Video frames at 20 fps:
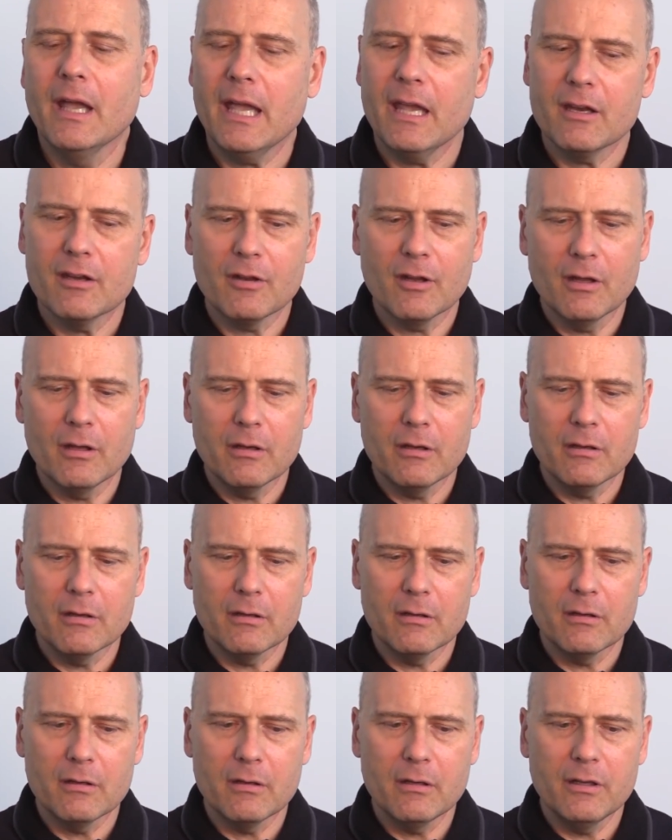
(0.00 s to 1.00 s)
And
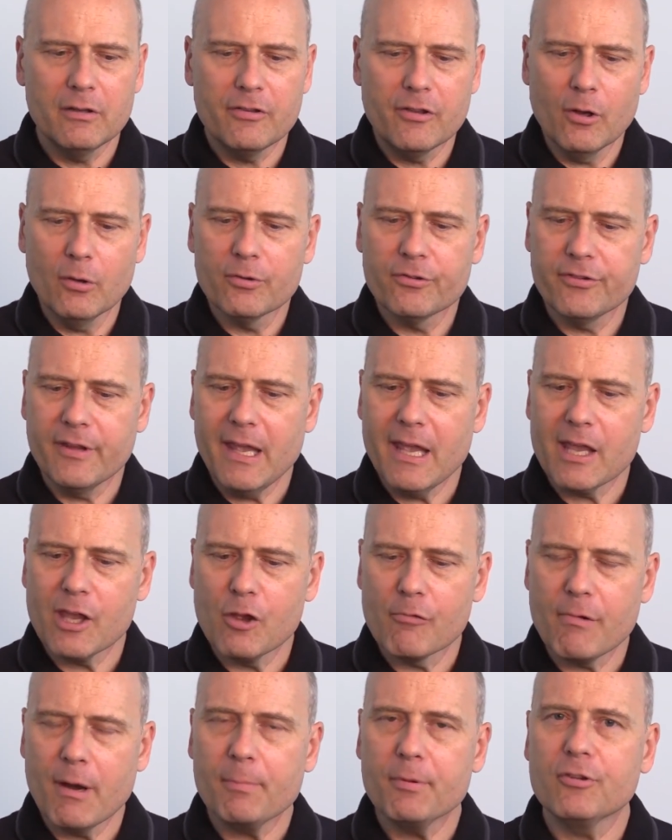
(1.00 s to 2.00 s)
it's the old saying,
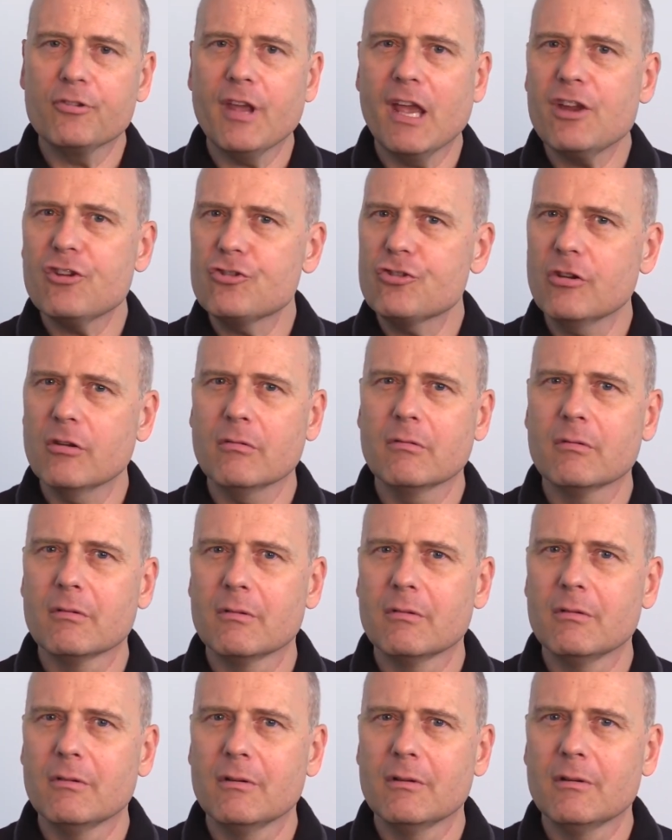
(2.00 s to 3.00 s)
your reputation
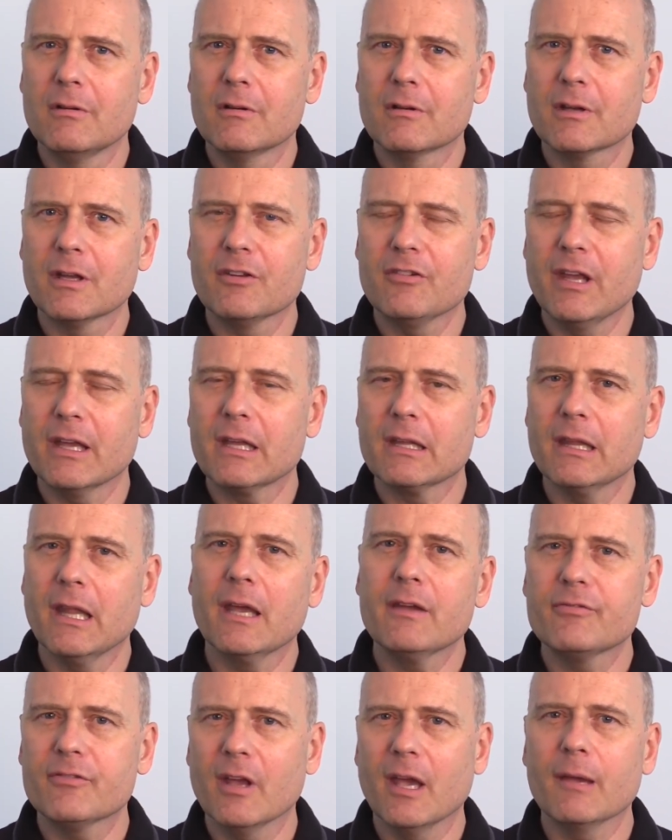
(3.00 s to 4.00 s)
can take a
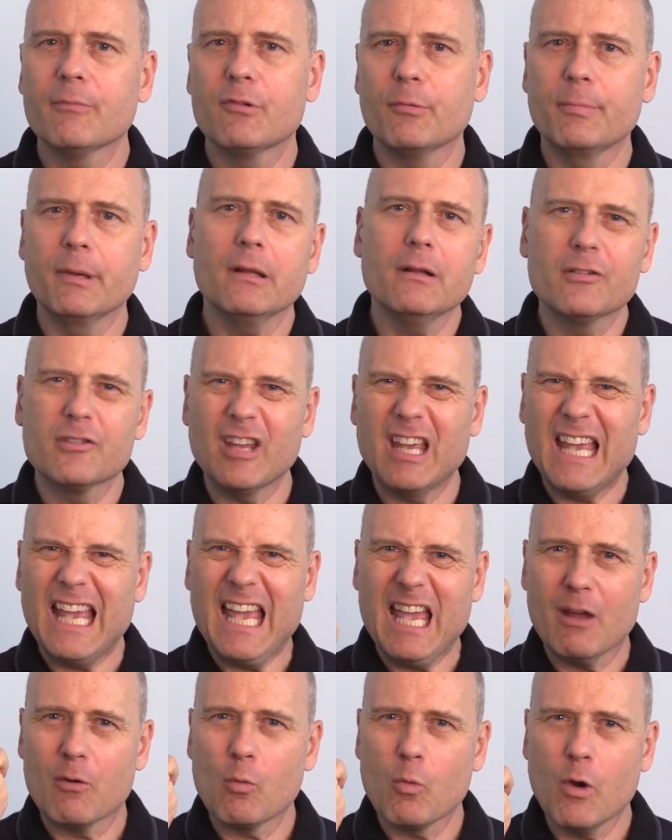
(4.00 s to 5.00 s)
lifetime to build
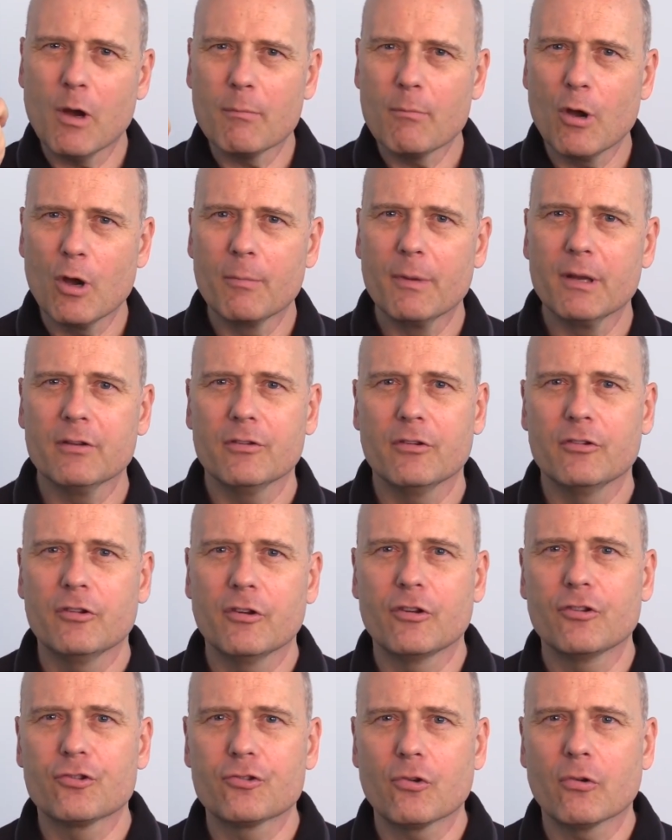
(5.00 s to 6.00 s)
and one moment to
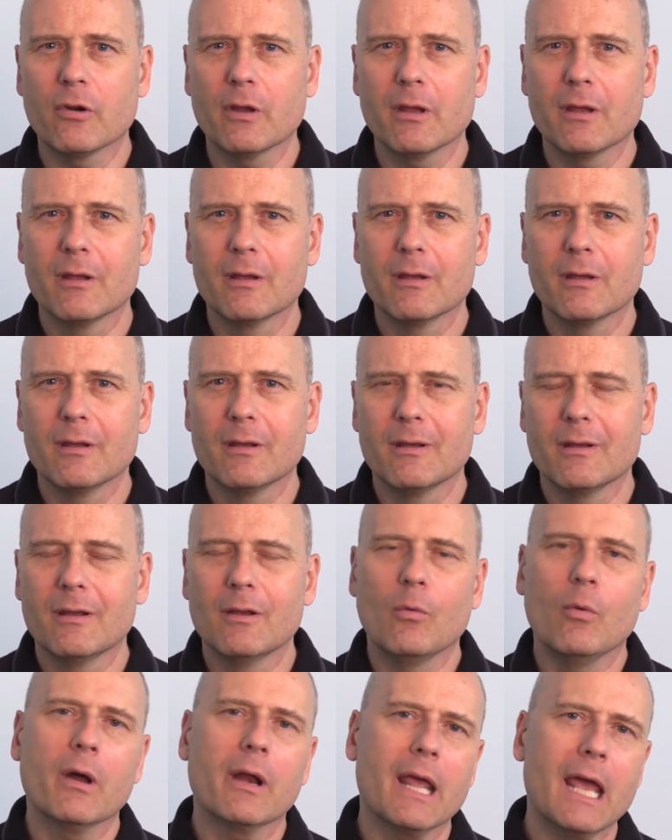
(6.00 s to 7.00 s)
destroy.
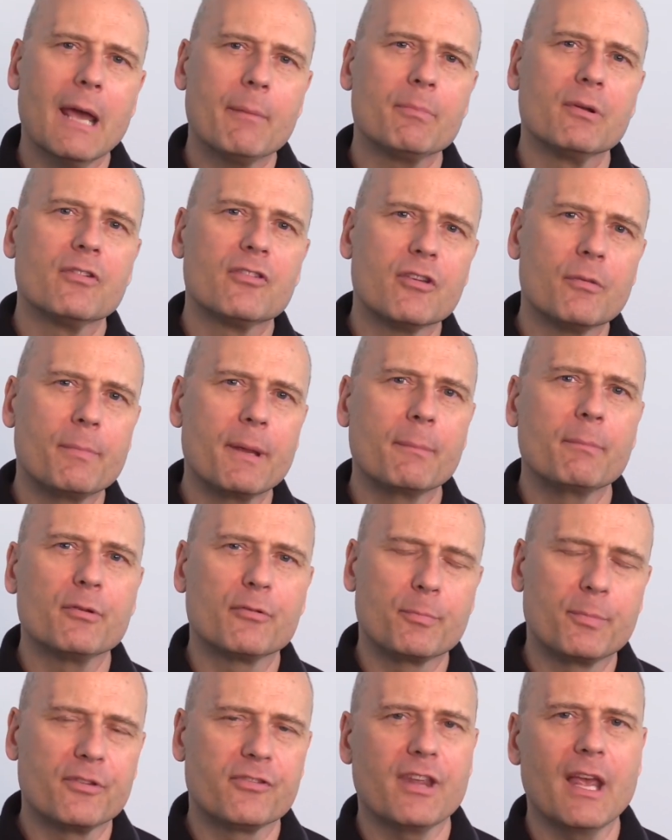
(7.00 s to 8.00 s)
What happens to
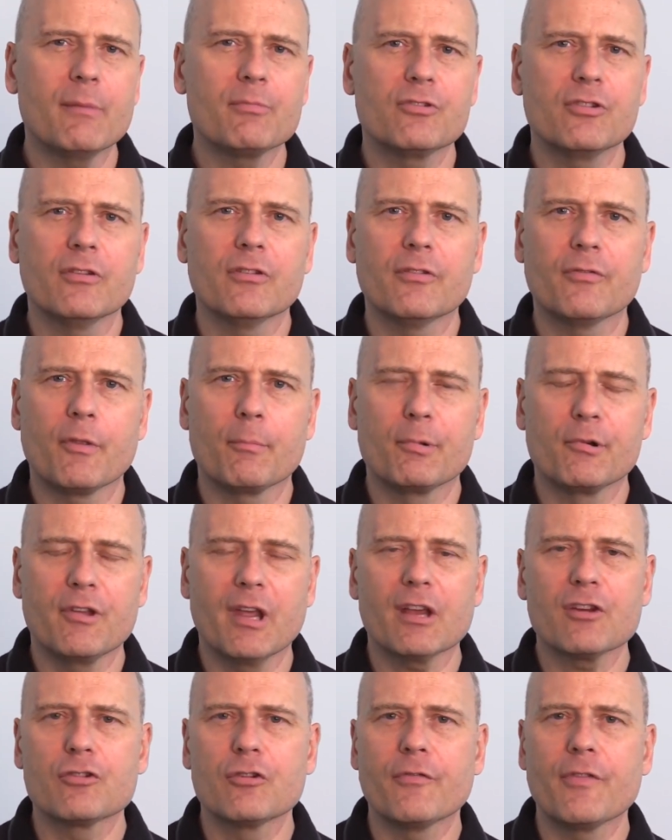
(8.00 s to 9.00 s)
people's perceptions of the
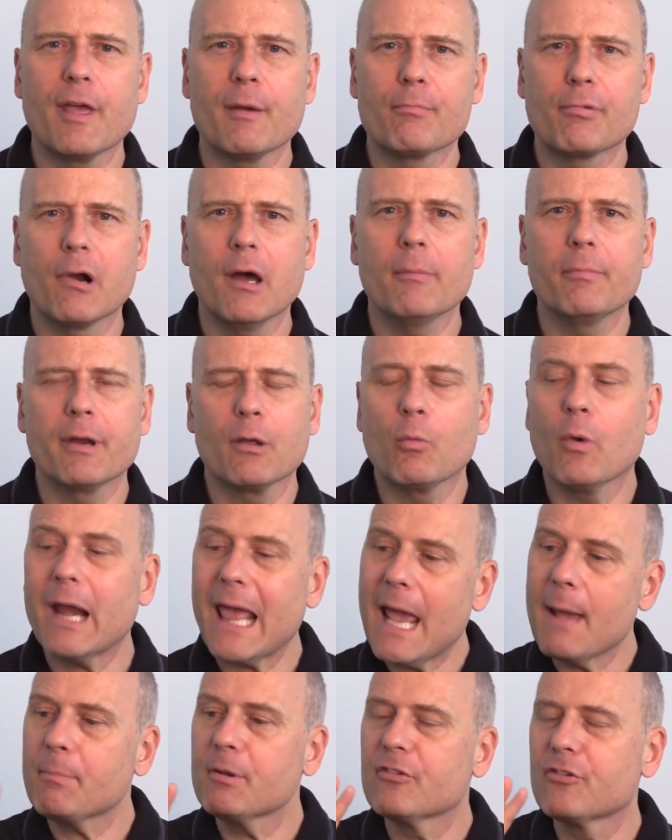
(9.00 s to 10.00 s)
protection of their property? What
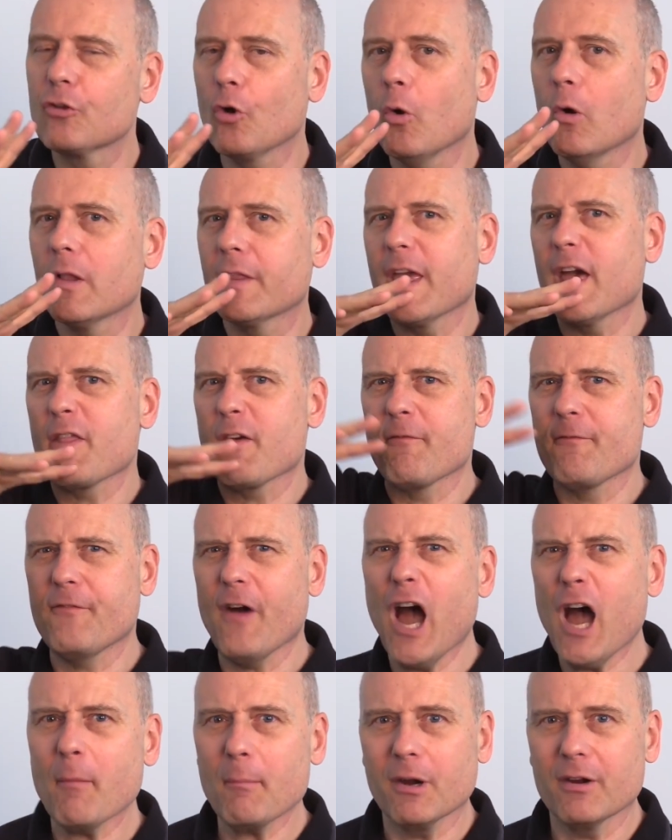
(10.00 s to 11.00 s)
happens to all the other
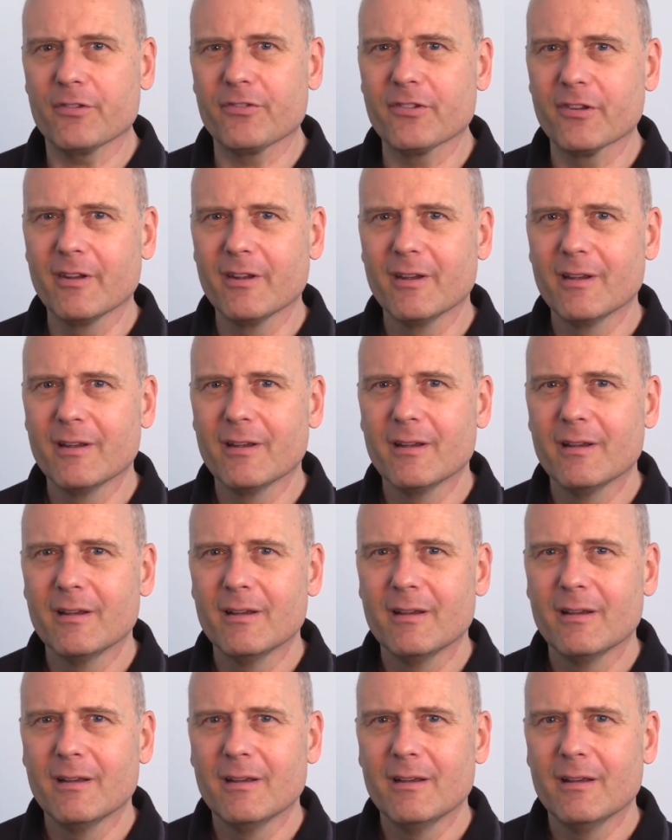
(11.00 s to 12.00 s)
farmers
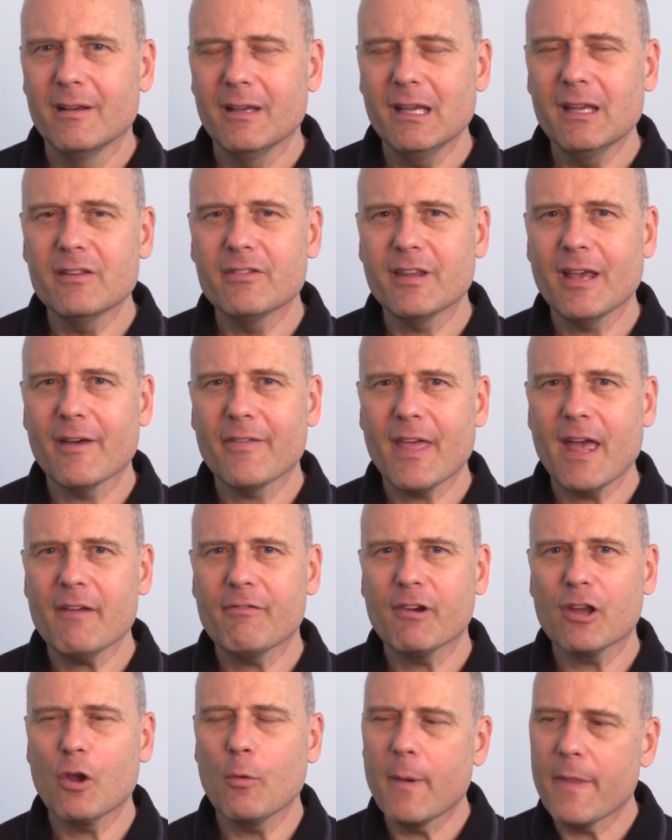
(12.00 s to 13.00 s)
in South
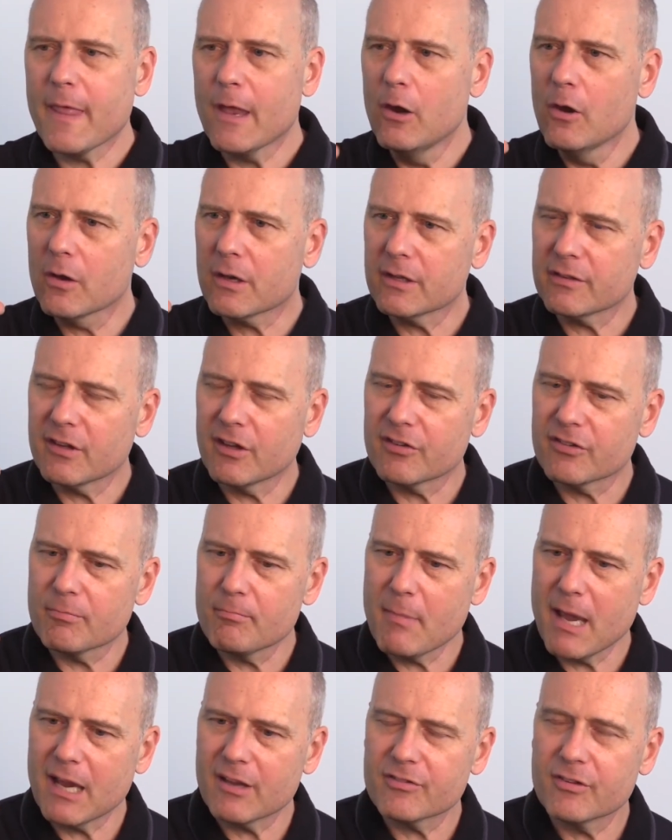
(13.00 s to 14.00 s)
Africa when they look at this
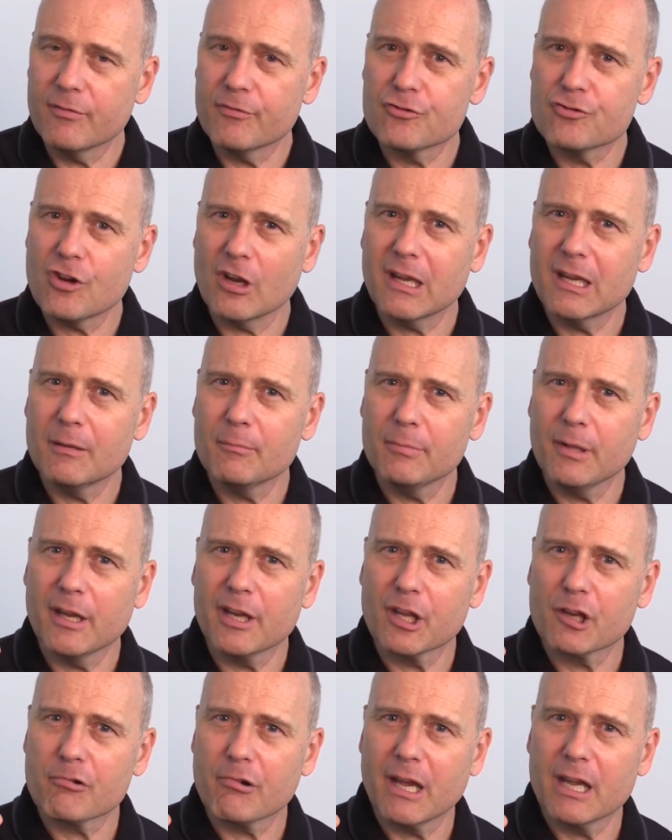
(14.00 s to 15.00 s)
massive, giant,
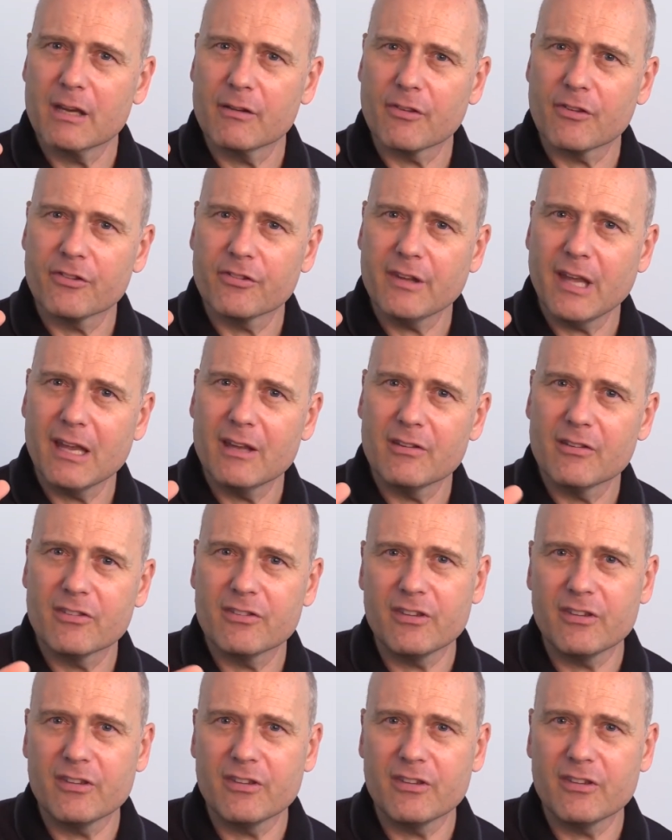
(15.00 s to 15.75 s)
bloody crane of the state